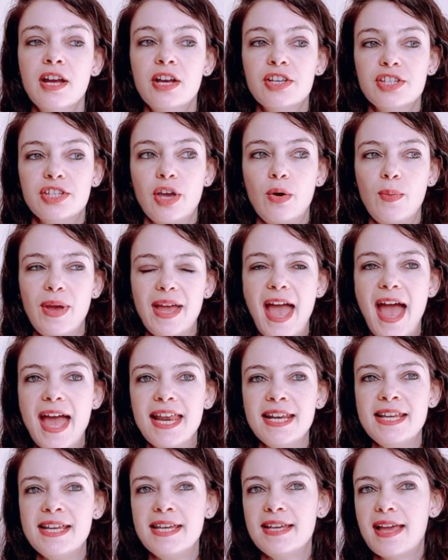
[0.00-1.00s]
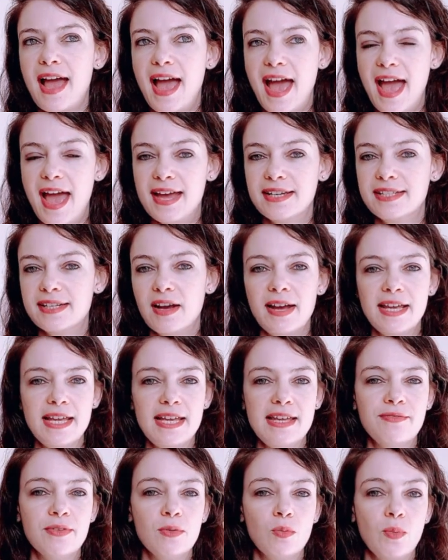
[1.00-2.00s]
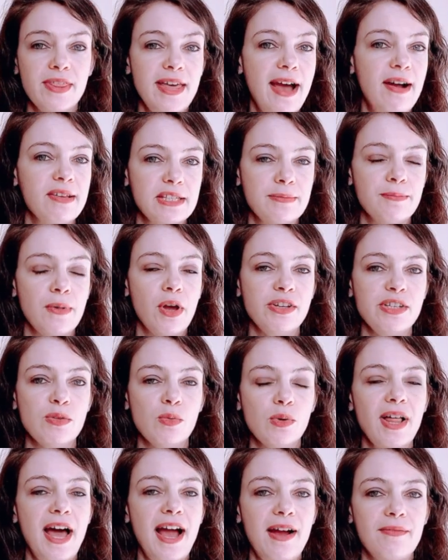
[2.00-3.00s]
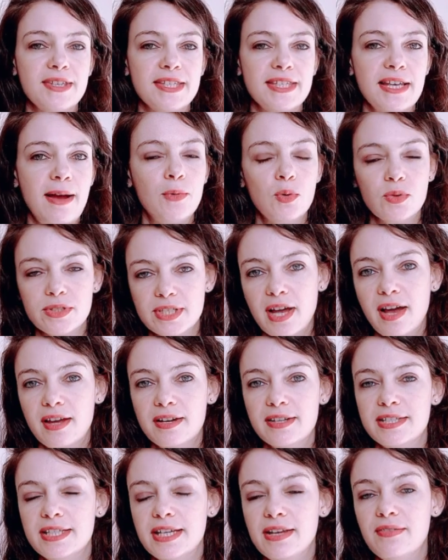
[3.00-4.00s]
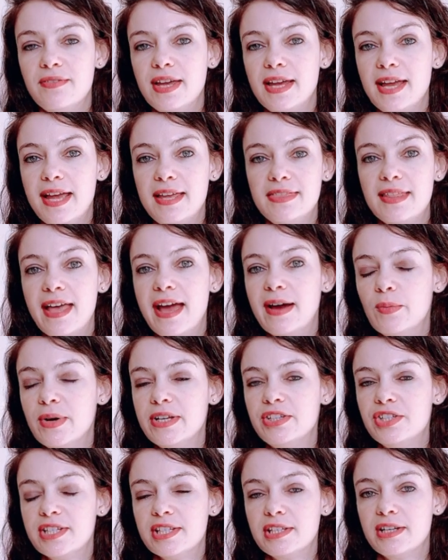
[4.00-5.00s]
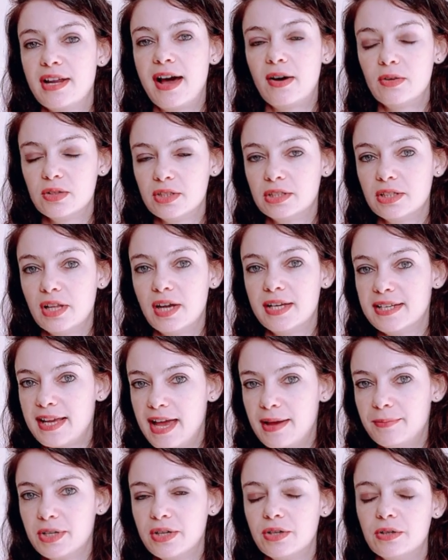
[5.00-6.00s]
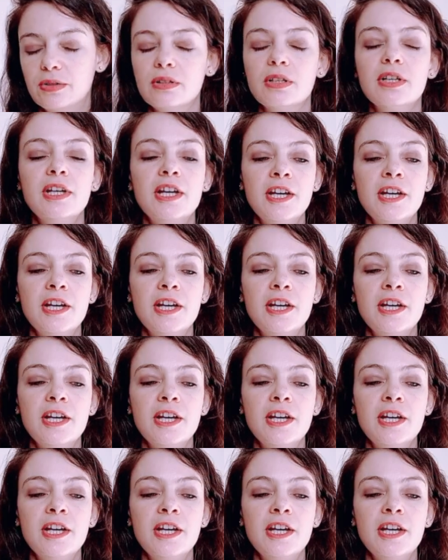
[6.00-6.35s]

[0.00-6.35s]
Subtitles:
So any hair dye, even without ammonia, will have some alternative in there which is an alkaline chemical.